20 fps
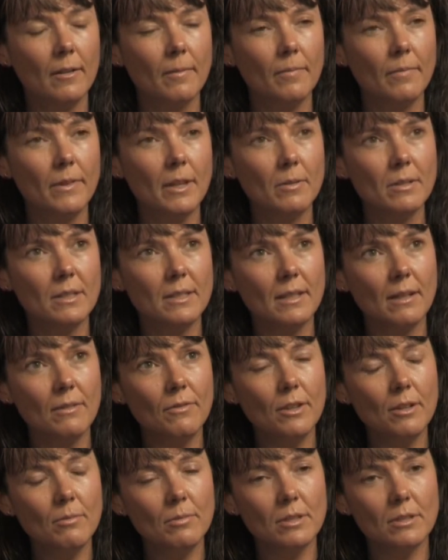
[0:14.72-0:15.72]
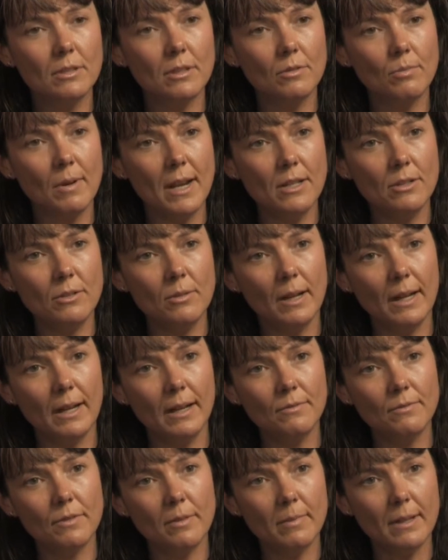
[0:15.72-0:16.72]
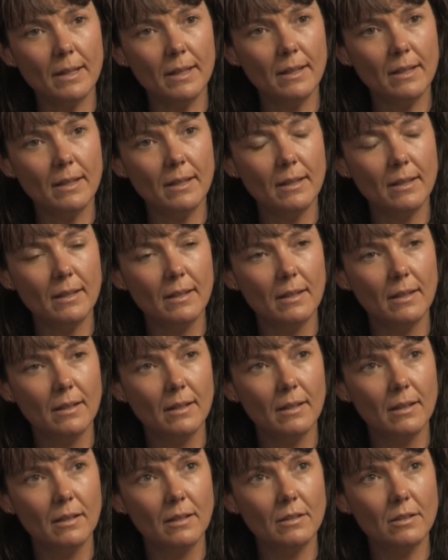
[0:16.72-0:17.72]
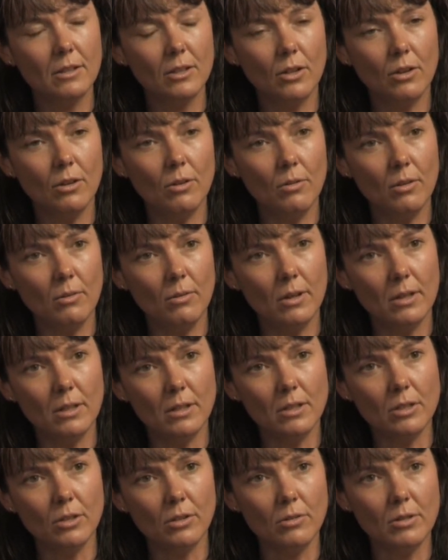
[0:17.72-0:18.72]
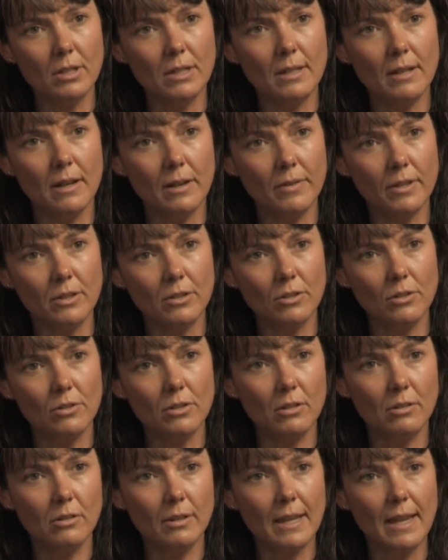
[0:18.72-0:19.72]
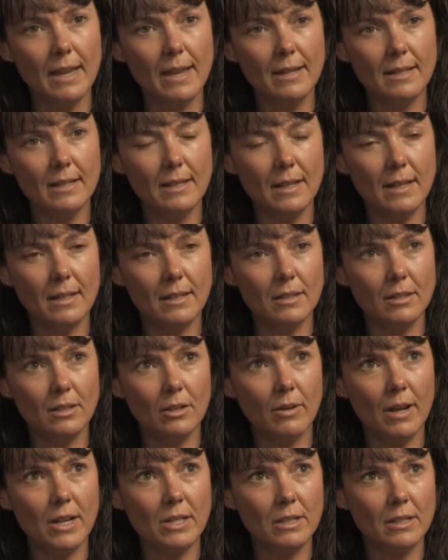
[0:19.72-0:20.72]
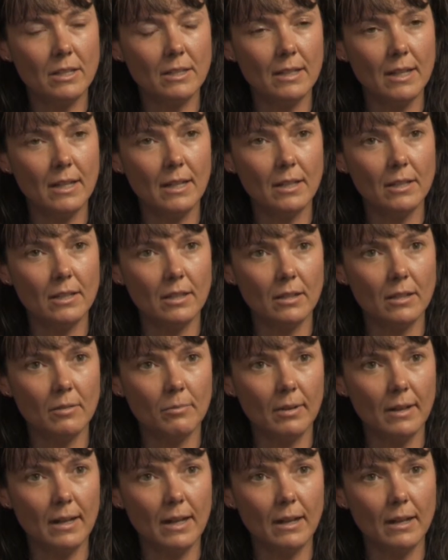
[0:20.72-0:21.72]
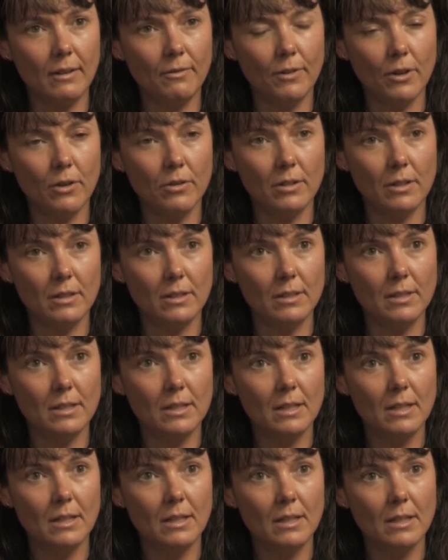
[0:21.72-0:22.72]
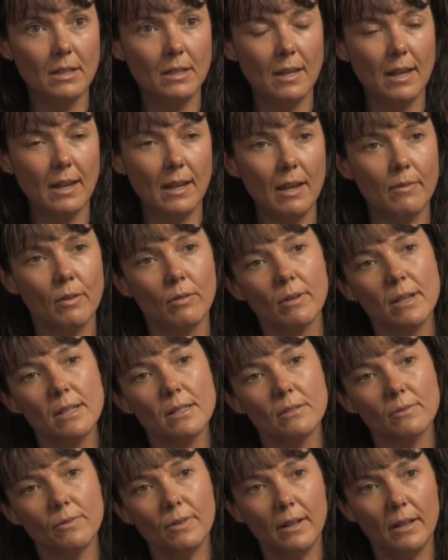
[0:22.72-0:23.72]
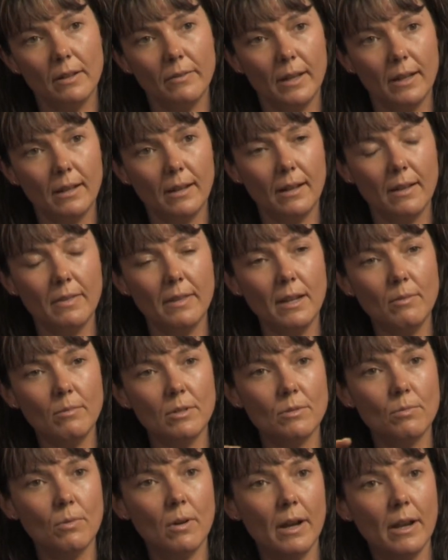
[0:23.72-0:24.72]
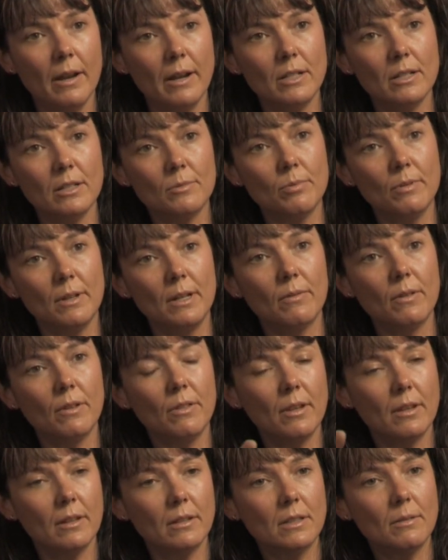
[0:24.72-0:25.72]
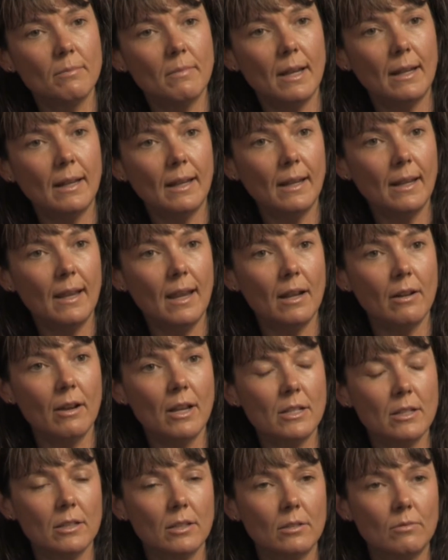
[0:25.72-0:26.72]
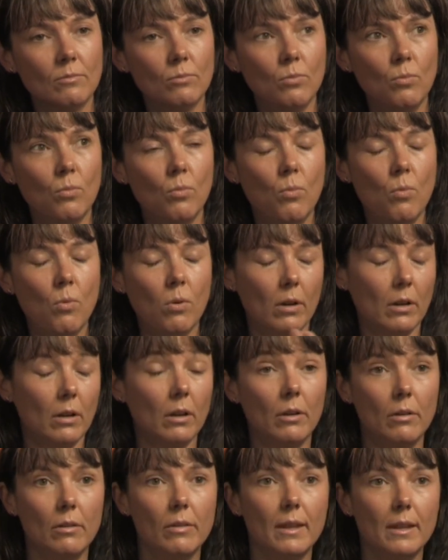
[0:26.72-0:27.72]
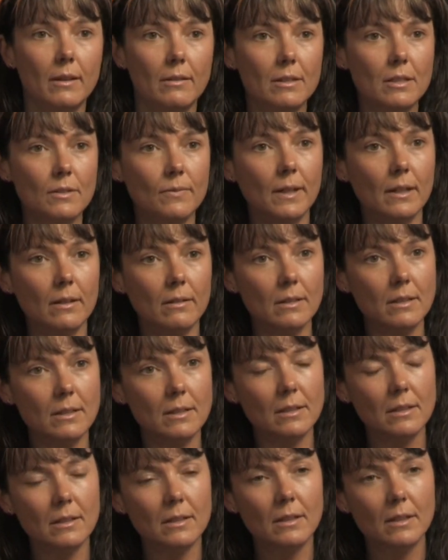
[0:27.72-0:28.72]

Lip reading: there was stuff that was just way too hard for me to go into, to delve into, to look at. And so I just needed to completely focus and have a reason for living. And that was why I just put everything into money. And I just wouldn't go there as far as